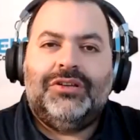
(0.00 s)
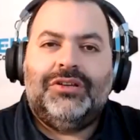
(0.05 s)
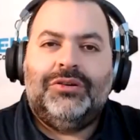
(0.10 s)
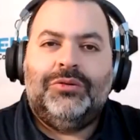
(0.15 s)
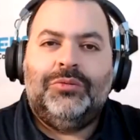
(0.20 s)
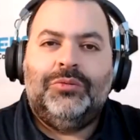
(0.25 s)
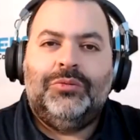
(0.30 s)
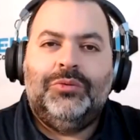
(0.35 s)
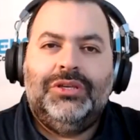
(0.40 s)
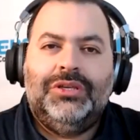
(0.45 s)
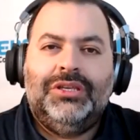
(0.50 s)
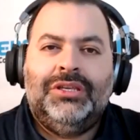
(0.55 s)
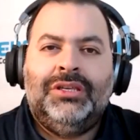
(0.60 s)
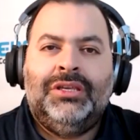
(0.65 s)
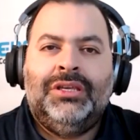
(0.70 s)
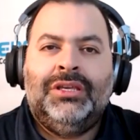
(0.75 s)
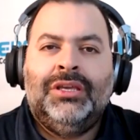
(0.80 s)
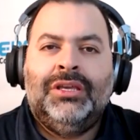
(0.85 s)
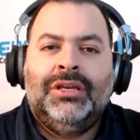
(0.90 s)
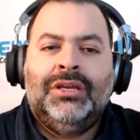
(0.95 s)
so
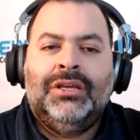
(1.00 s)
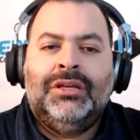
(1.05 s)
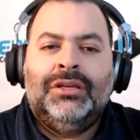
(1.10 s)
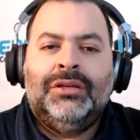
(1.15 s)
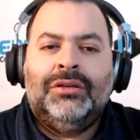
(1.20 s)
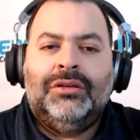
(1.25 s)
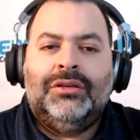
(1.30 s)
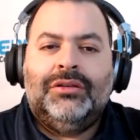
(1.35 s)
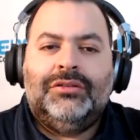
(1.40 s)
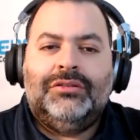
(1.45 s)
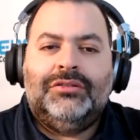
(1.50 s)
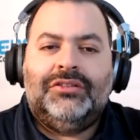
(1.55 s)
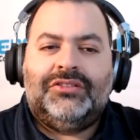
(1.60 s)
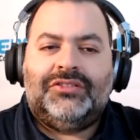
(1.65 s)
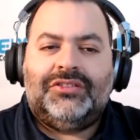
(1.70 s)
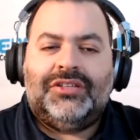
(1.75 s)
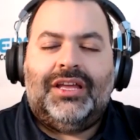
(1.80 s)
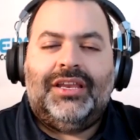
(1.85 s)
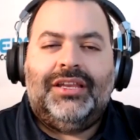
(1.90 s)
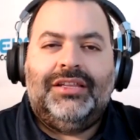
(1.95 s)
we
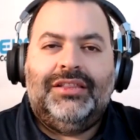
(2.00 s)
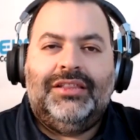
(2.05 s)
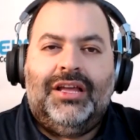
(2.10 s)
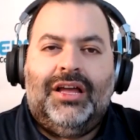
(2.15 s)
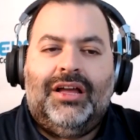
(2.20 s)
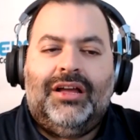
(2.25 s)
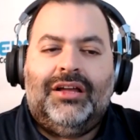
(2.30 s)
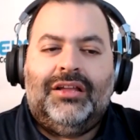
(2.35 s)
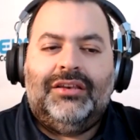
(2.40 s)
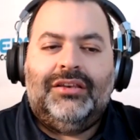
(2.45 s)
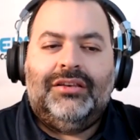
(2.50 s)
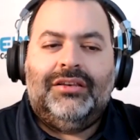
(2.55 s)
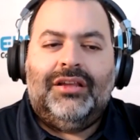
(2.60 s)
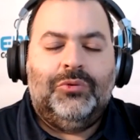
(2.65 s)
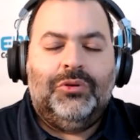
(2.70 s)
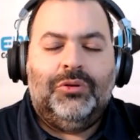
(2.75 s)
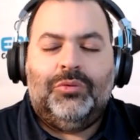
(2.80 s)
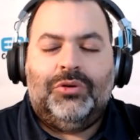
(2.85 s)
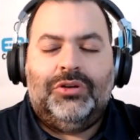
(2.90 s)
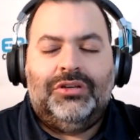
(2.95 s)
decided that
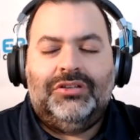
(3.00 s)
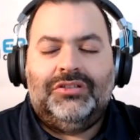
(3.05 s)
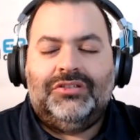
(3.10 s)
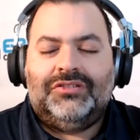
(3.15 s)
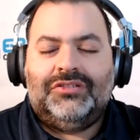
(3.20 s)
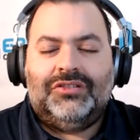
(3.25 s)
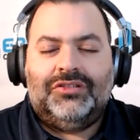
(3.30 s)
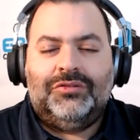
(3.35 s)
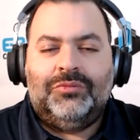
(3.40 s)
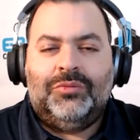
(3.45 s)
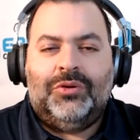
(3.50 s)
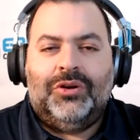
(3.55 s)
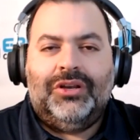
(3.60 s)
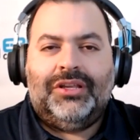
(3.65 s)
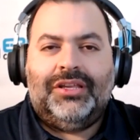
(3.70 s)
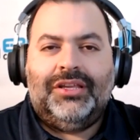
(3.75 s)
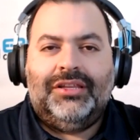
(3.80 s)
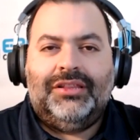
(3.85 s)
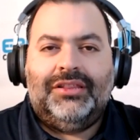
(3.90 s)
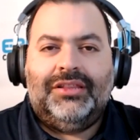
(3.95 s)
we were in a certain
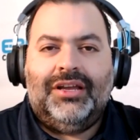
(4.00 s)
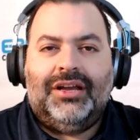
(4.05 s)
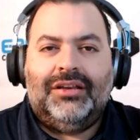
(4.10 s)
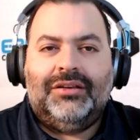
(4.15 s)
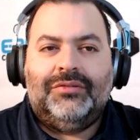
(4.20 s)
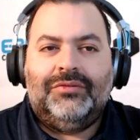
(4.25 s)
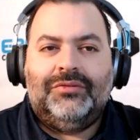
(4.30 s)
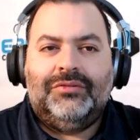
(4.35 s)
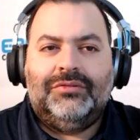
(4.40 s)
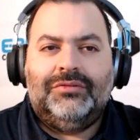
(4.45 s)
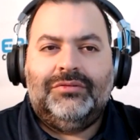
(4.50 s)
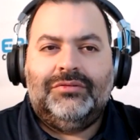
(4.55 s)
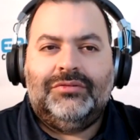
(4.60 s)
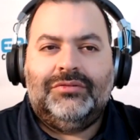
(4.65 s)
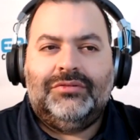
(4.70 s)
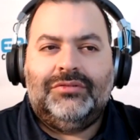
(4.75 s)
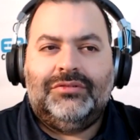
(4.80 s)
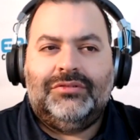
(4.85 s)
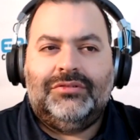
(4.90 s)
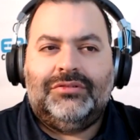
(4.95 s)
market that
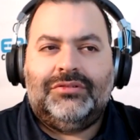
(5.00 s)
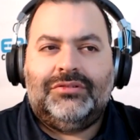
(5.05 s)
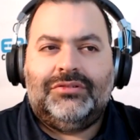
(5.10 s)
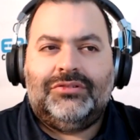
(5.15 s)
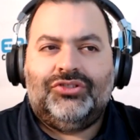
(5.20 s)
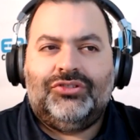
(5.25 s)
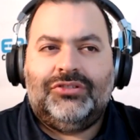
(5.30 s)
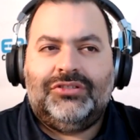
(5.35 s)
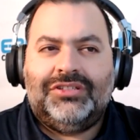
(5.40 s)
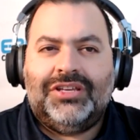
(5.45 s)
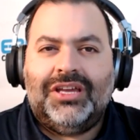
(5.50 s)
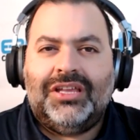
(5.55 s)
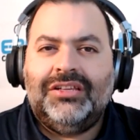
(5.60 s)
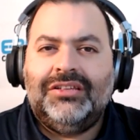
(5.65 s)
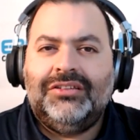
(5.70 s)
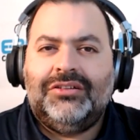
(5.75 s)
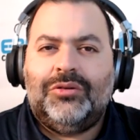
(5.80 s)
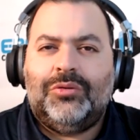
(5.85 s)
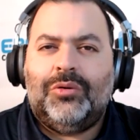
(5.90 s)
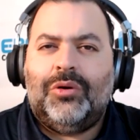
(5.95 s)

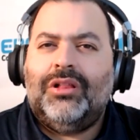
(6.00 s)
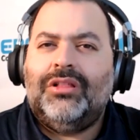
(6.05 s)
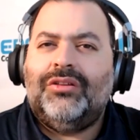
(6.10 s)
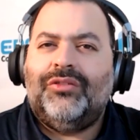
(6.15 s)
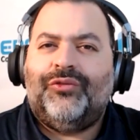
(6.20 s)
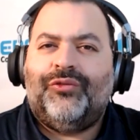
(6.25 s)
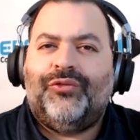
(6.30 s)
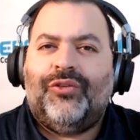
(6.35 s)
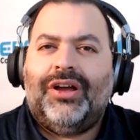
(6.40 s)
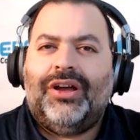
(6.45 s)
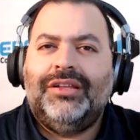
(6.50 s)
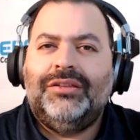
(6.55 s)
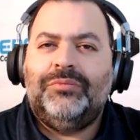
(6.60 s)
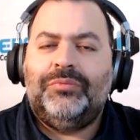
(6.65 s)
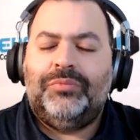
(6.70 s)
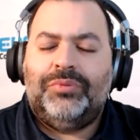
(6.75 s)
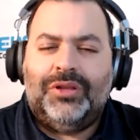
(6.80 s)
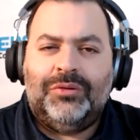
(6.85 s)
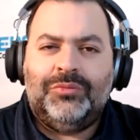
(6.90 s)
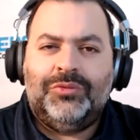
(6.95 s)
getting
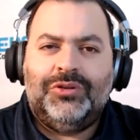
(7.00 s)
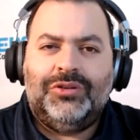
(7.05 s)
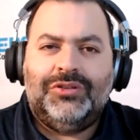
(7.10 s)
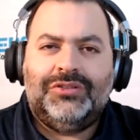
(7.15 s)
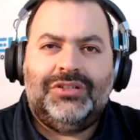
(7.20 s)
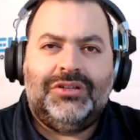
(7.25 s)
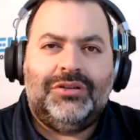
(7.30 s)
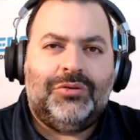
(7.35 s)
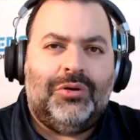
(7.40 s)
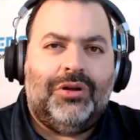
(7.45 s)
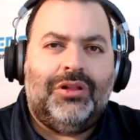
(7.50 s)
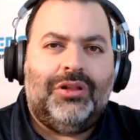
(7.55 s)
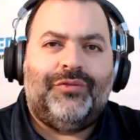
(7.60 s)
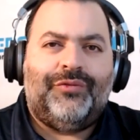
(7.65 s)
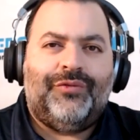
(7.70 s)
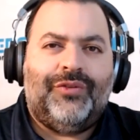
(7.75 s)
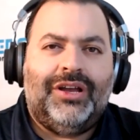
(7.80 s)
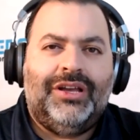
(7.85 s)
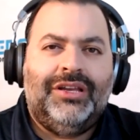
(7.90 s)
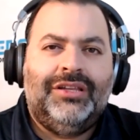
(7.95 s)
qualified plumbers and
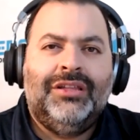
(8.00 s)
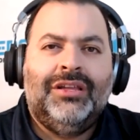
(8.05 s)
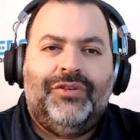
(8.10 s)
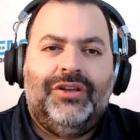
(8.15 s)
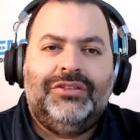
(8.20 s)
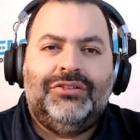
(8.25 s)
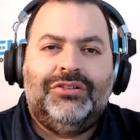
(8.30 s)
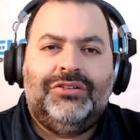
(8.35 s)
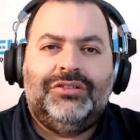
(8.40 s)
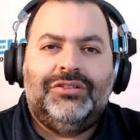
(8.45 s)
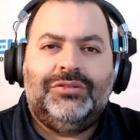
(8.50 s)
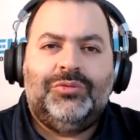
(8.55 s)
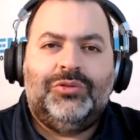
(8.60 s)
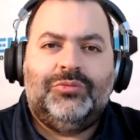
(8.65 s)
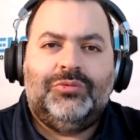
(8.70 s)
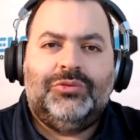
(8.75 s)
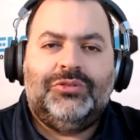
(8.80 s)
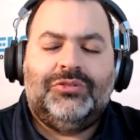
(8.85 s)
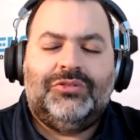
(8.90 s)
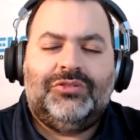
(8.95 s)
qualified vendors
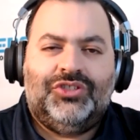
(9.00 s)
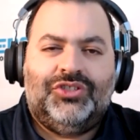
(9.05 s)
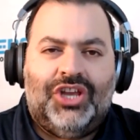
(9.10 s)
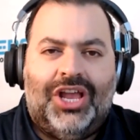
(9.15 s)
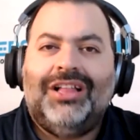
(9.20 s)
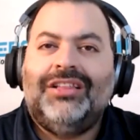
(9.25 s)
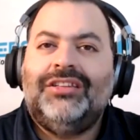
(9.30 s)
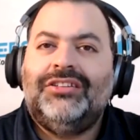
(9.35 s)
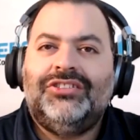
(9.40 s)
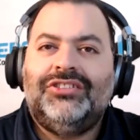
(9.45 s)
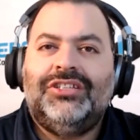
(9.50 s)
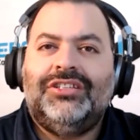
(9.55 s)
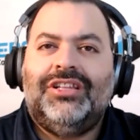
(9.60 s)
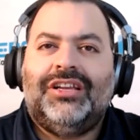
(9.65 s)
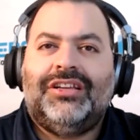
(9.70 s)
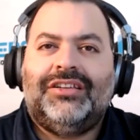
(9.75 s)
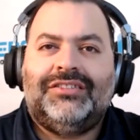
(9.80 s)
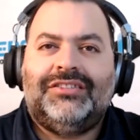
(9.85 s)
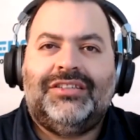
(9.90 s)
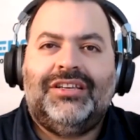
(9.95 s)
was challenging.
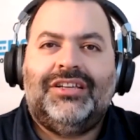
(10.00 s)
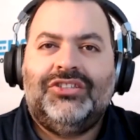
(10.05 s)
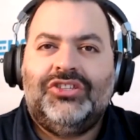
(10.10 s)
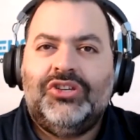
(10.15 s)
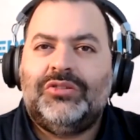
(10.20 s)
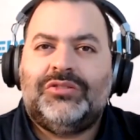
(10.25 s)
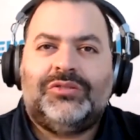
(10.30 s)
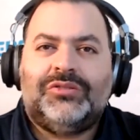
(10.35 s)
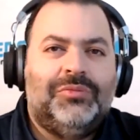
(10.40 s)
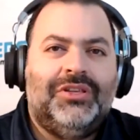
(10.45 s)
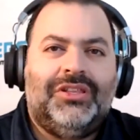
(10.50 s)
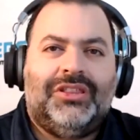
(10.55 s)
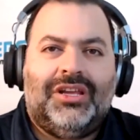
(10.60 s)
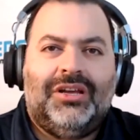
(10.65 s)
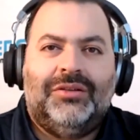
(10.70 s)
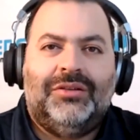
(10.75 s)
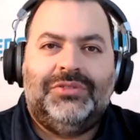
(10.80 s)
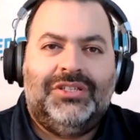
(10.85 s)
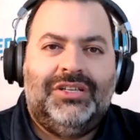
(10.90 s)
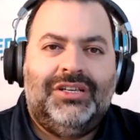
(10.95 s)
Like you say, Joe Smith
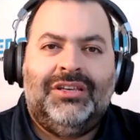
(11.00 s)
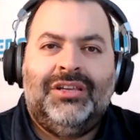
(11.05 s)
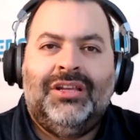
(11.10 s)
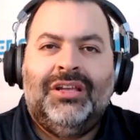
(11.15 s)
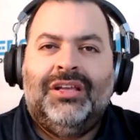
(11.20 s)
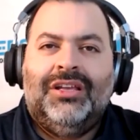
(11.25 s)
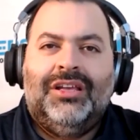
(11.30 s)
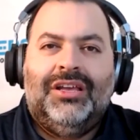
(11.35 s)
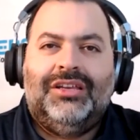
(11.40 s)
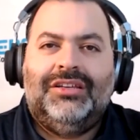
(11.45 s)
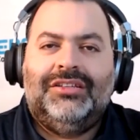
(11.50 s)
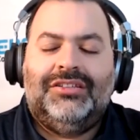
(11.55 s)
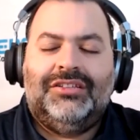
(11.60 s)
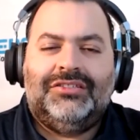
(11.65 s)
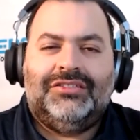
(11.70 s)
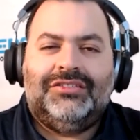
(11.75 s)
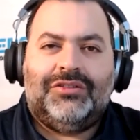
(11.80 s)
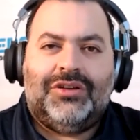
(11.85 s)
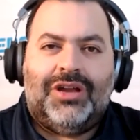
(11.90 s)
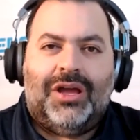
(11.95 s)
comes in and he
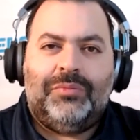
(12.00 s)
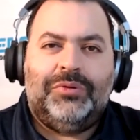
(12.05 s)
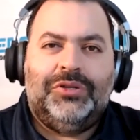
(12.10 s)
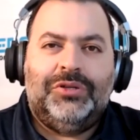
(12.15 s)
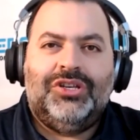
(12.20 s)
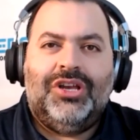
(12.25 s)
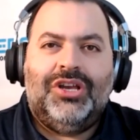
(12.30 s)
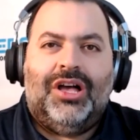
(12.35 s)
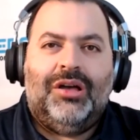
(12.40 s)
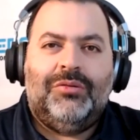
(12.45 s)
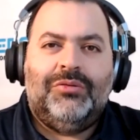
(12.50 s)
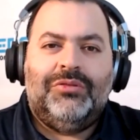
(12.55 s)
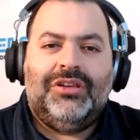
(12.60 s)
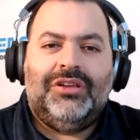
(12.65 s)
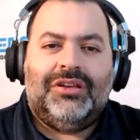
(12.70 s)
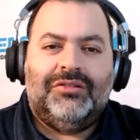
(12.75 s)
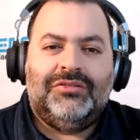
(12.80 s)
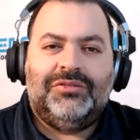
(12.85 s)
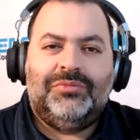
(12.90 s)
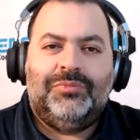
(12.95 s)
does a crappy job and then
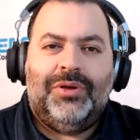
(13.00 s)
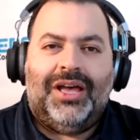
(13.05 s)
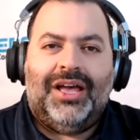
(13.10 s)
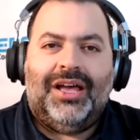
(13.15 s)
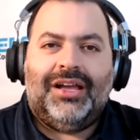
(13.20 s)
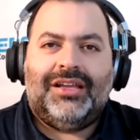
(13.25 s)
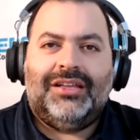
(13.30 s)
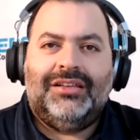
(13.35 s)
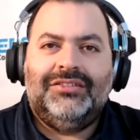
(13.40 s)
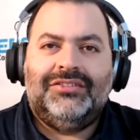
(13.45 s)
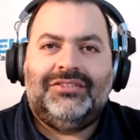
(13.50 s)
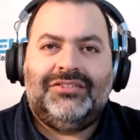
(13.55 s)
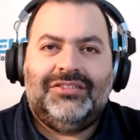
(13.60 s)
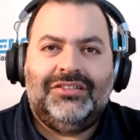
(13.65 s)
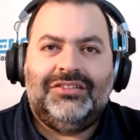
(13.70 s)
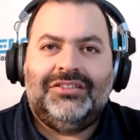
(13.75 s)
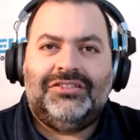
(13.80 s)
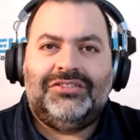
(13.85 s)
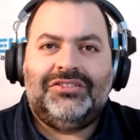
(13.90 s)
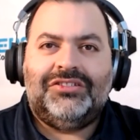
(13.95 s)
comes back and he
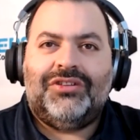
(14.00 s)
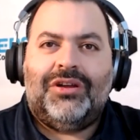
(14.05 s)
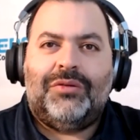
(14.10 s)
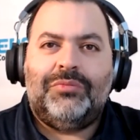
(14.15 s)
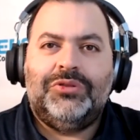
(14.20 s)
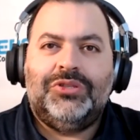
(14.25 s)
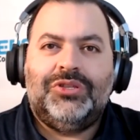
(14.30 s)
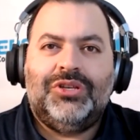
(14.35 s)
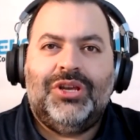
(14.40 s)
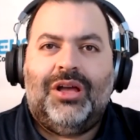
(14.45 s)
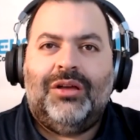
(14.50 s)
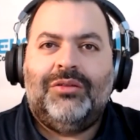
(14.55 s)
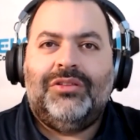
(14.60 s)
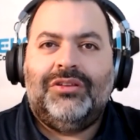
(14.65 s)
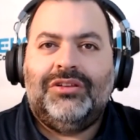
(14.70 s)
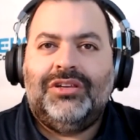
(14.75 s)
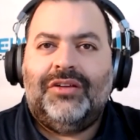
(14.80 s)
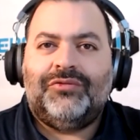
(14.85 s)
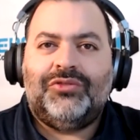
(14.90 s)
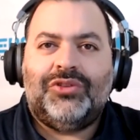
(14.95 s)
still does a crappy job. And
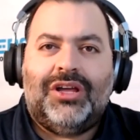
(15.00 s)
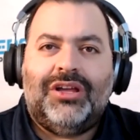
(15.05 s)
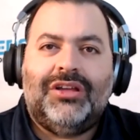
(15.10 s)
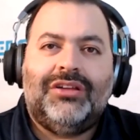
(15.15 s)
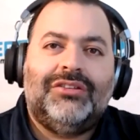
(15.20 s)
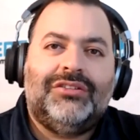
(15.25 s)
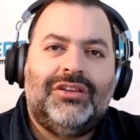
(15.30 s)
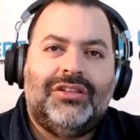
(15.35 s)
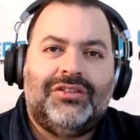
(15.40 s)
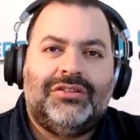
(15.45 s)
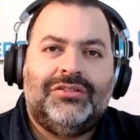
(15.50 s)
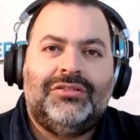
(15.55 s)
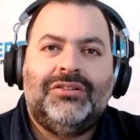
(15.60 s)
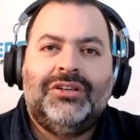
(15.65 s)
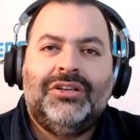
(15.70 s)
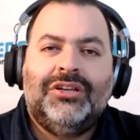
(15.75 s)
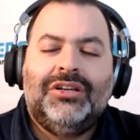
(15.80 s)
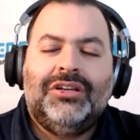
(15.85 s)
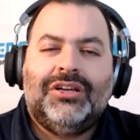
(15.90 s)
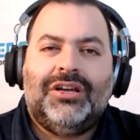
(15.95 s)
then you have to hire another
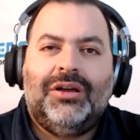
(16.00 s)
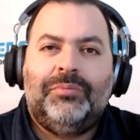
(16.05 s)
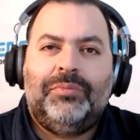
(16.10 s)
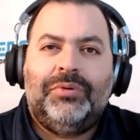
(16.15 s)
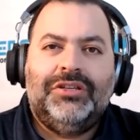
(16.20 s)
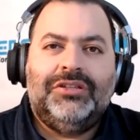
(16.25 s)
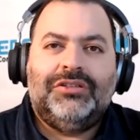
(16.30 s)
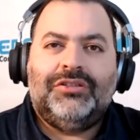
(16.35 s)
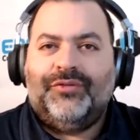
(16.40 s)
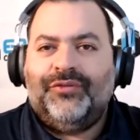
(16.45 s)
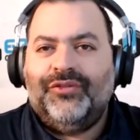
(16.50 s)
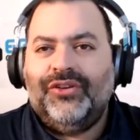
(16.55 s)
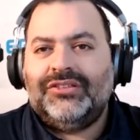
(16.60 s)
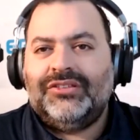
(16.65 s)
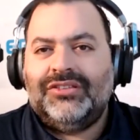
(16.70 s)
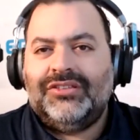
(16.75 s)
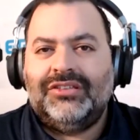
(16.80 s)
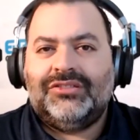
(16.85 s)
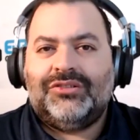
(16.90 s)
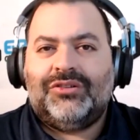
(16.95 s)
company to
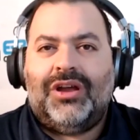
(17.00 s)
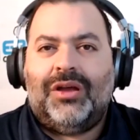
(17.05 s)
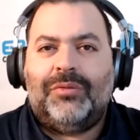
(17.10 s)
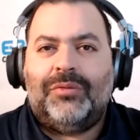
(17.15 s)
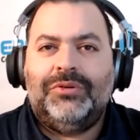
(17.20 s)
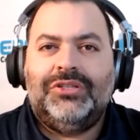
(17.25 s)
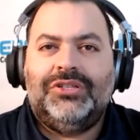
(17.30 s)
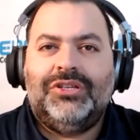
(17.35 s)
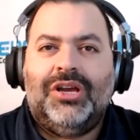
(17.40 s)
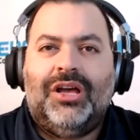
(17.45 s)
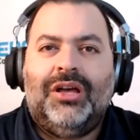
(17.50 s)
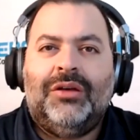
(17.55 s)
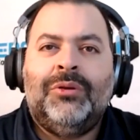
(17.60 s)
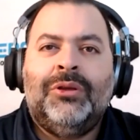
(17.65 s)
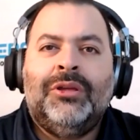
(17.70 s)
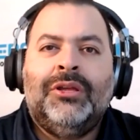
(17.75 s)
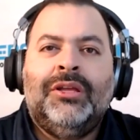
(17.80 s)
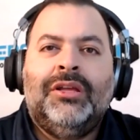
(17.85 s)
fix his crappy job.